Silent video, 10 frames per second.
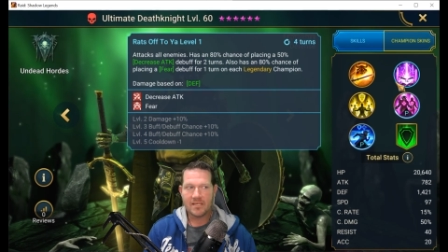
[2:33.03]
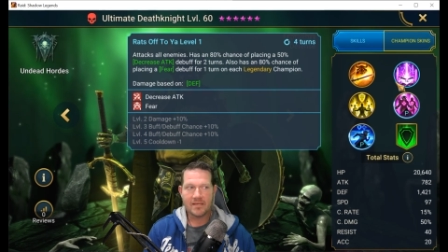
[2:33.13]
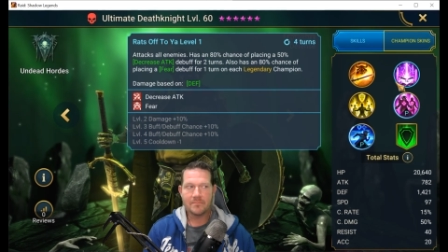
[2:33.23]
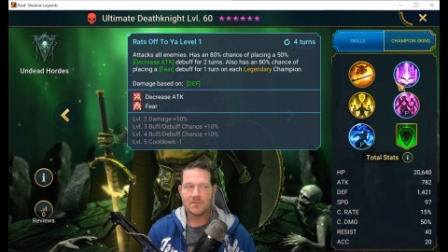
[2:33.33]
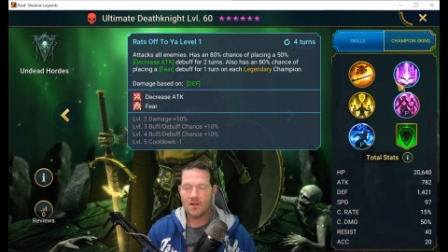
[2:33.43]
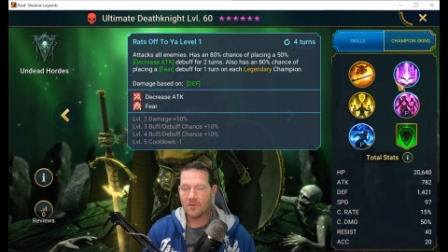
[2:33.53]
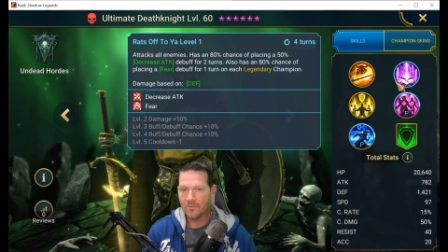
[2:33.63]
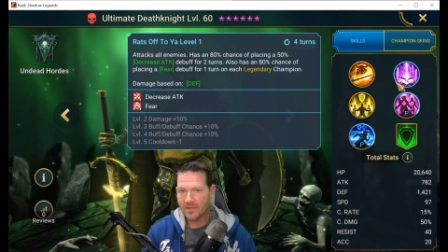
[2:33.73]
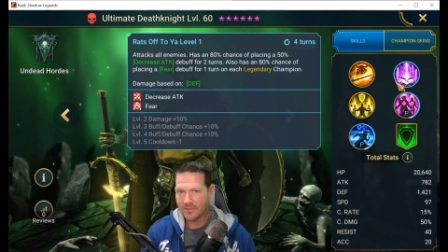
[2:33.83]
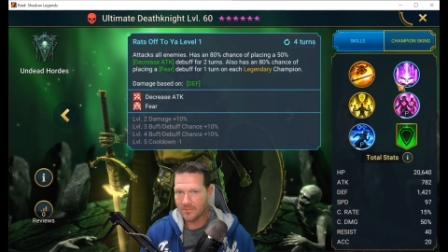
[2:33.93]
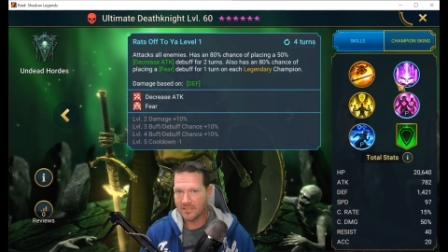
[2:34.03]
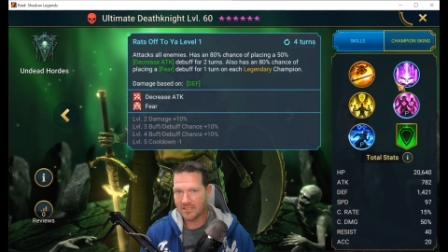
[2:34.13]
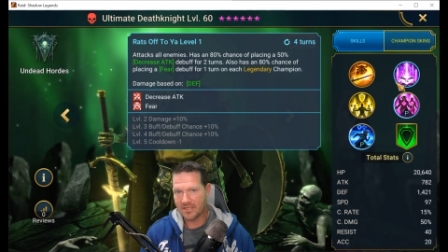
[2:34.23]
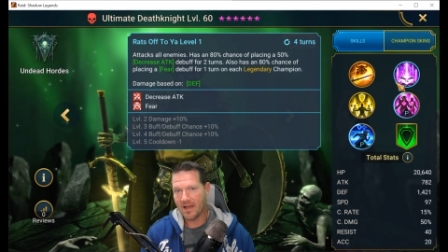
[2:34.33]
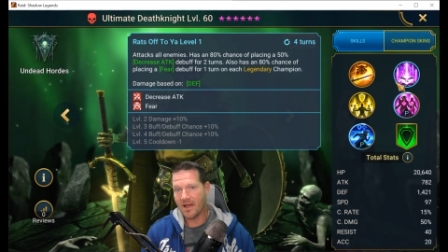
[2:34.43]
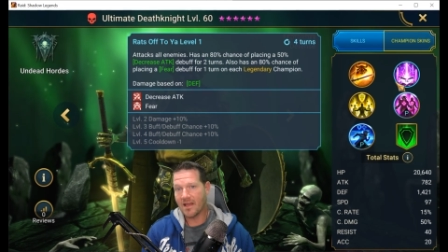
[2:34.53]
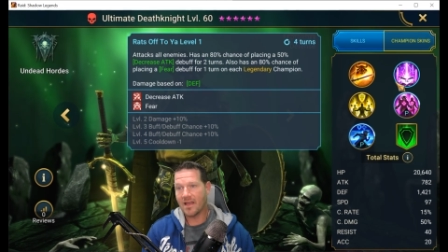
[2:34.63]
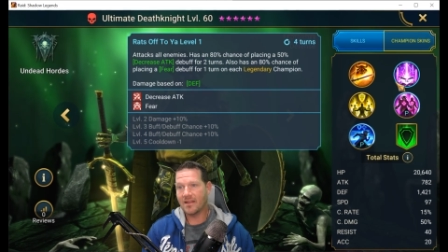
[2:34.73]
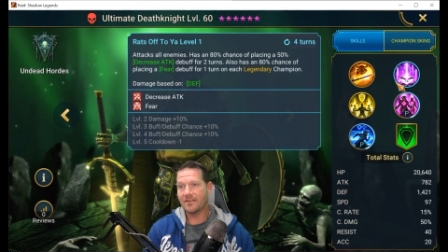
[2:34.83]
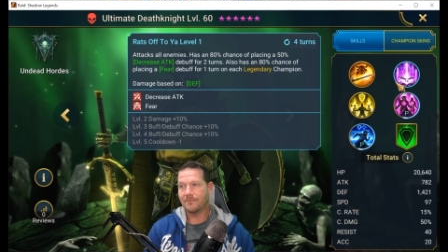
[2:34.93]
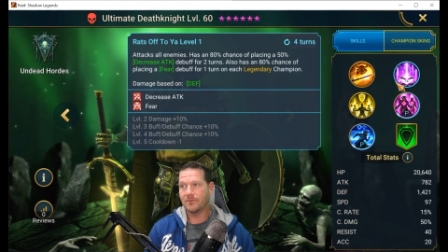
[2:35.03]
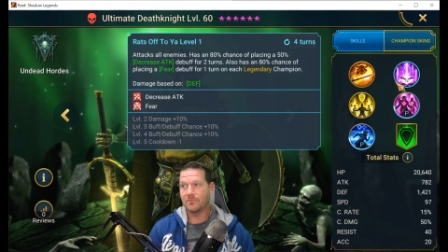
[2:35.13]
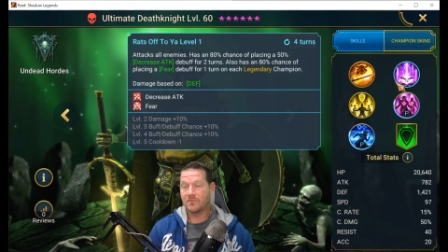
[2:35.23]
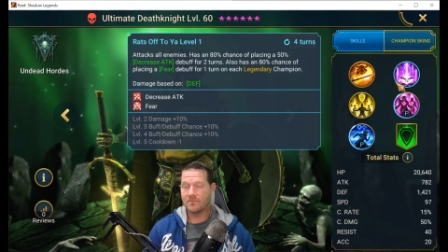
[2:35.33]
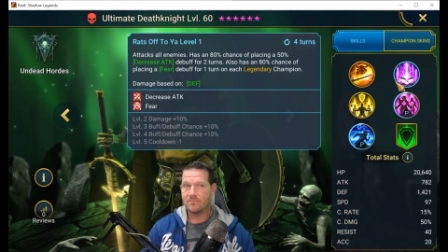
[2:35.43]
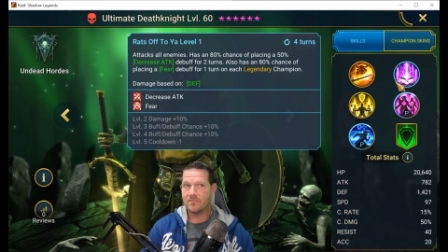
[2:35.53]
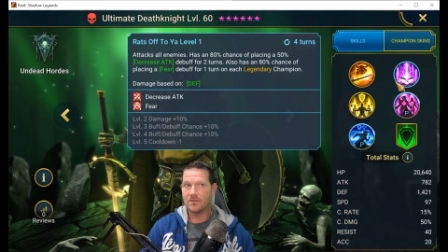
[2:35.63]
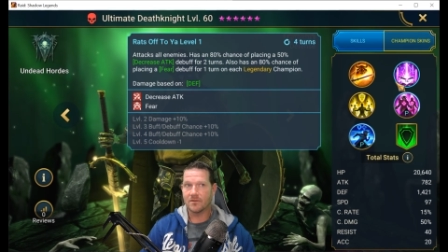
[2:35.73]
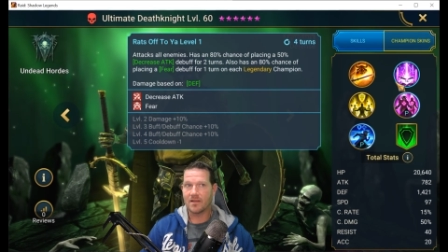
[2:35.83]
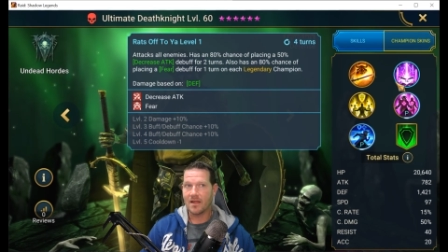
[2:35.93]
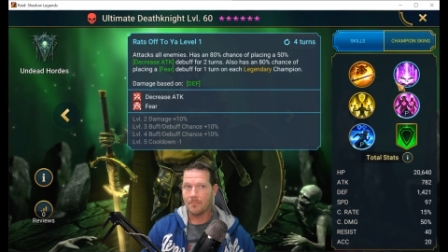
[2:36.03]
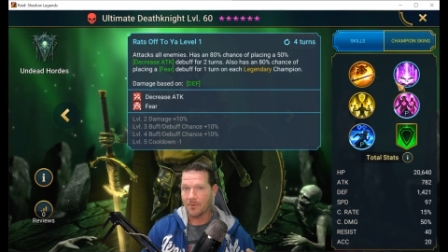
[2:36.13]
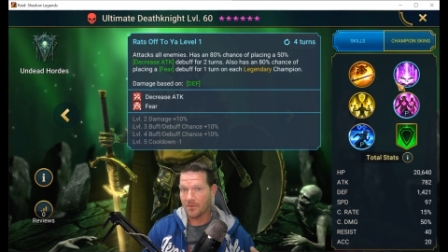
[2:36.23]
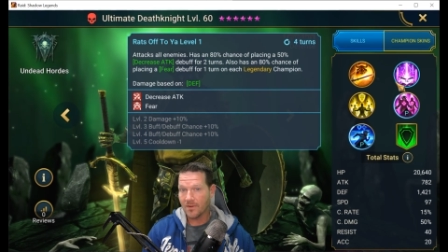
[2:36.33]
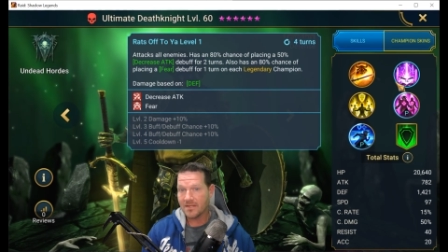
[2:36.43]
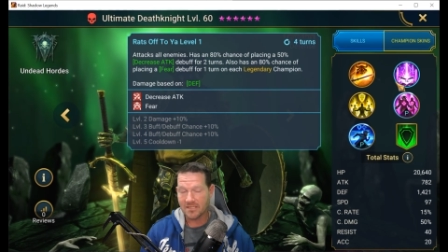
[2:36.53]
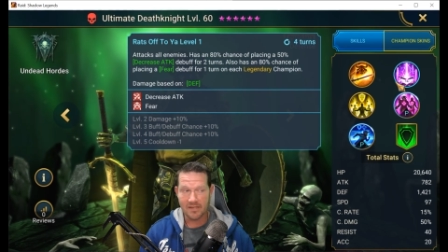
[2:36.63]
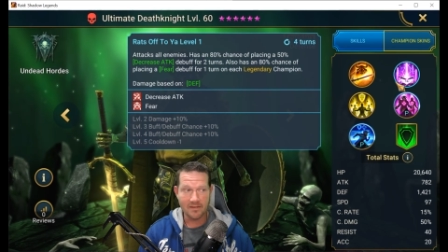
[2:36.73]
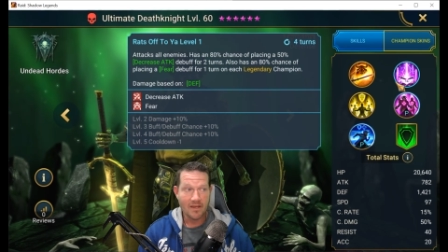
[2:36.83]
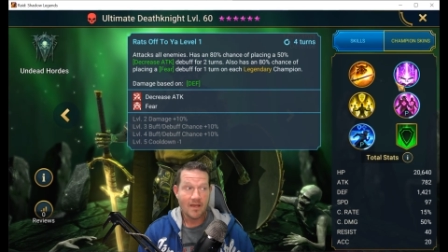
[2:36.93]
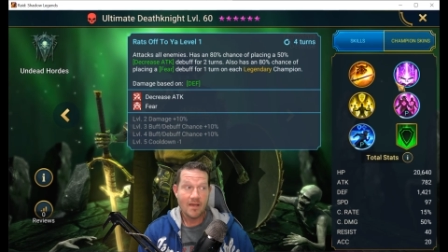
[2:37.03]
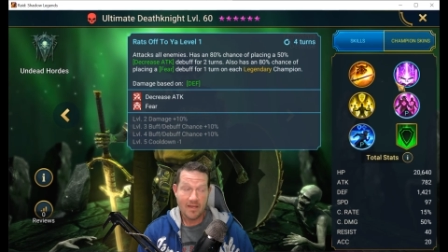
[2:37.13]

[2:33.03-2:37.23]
teams on arena with this guy, and if you you're kind of progressing,